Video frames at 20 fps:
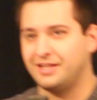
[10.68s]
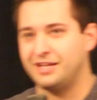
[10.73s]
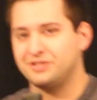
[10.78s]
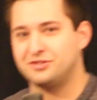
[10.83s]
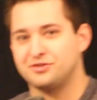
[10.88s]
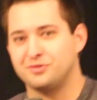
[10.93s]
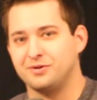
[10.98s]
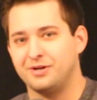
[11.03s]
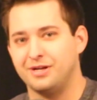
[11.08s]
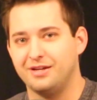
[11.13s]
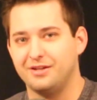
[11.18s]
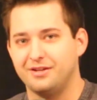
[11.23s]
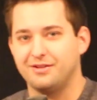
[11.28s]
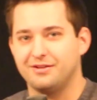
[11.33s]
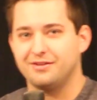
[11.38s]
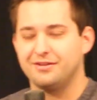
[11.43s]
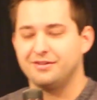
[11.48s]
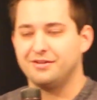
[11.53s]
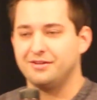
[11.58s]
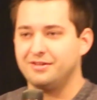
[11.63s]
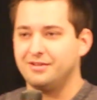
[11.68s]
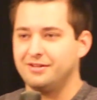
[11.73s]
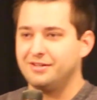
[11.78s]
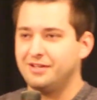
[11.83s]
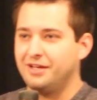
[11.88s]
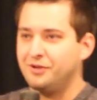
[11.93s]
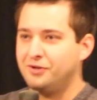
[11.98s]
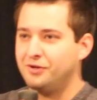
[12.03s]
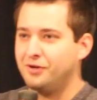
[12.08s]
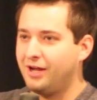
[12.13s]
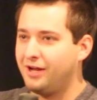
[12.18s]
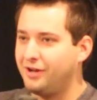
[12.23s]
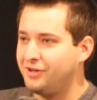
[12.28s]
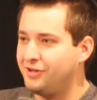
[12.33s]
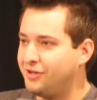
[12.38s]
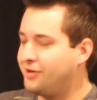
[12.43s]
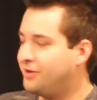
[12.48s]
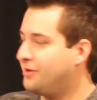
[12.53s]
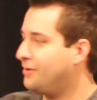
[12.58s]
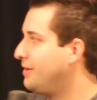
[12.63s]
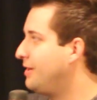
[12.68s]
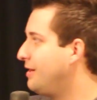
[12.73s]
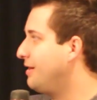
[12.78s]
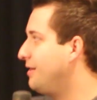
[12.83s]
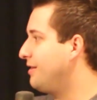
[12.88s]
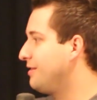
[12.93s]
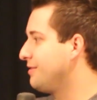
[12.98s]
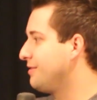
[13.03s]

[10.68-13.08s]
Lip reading: That's great. Now, how do you know?